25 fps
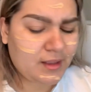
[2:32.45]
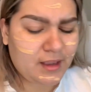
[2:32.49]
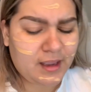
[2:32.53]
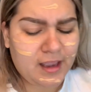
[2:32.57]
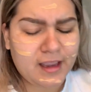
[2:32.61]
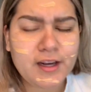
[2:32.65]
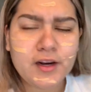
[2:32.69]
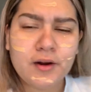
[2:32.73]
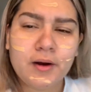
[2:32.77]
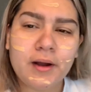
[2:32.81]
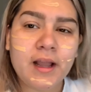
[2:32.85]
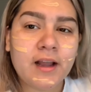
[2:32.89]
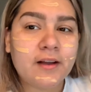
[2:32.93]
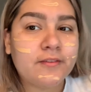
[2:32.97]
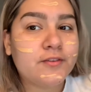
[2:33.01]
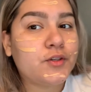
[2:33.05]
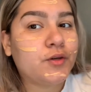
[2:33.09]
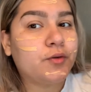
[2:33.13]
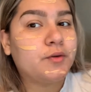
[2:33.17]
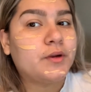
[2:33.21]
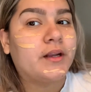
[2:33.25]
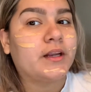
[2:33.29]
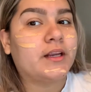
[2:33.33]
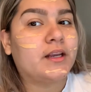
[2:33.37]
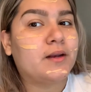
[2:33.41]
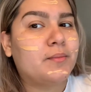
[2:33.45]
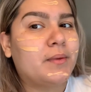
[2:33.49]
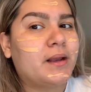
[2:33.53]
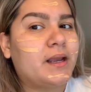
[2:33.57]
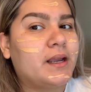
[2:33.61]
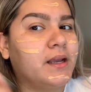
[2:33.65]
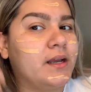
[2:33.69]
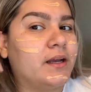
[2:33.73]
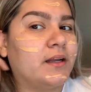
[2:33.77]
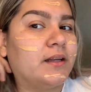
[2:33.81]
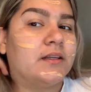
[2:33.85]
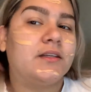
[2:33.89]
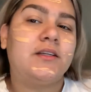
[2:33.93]
I know I have 290 in my
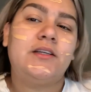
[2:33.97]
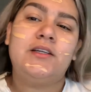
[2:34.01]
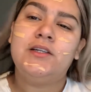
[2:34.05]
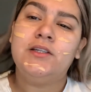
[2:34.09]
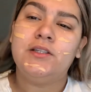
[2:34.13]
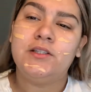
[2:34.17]
hand.